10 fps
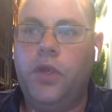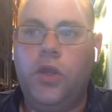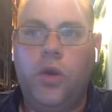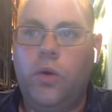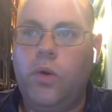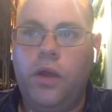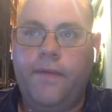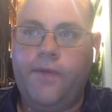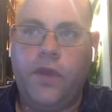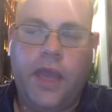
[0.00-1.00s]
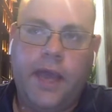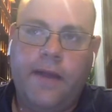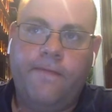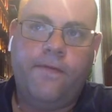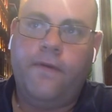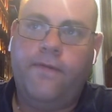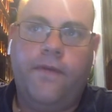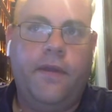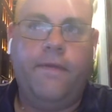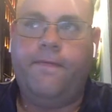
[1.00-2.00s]
If you can, if
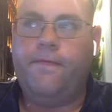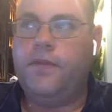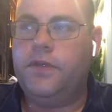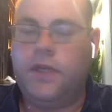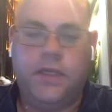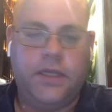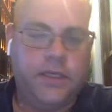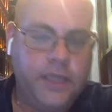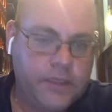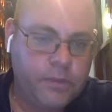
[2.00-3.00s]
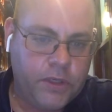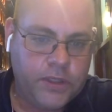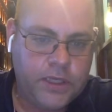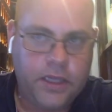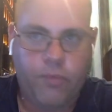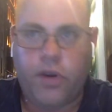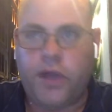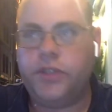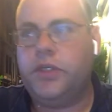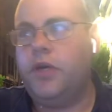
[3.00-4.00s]
it's going to take 6 months to get the
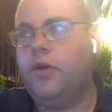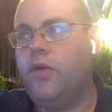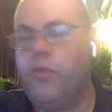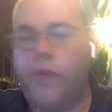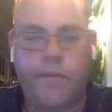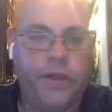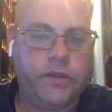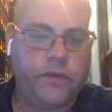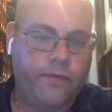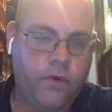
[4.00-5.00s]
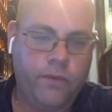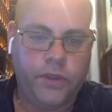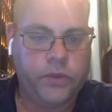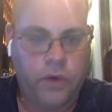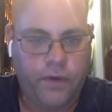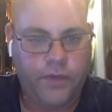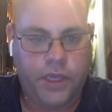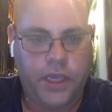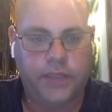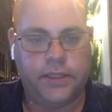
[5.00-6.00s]
project done, or 3 months, or 4 months, whatever the
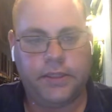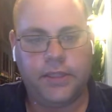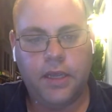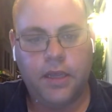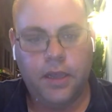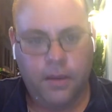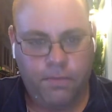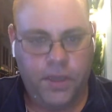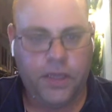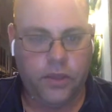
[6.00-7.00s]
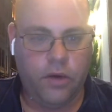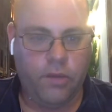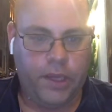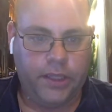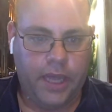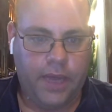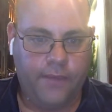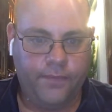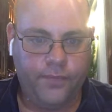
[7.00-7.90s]
case is, be clear about that.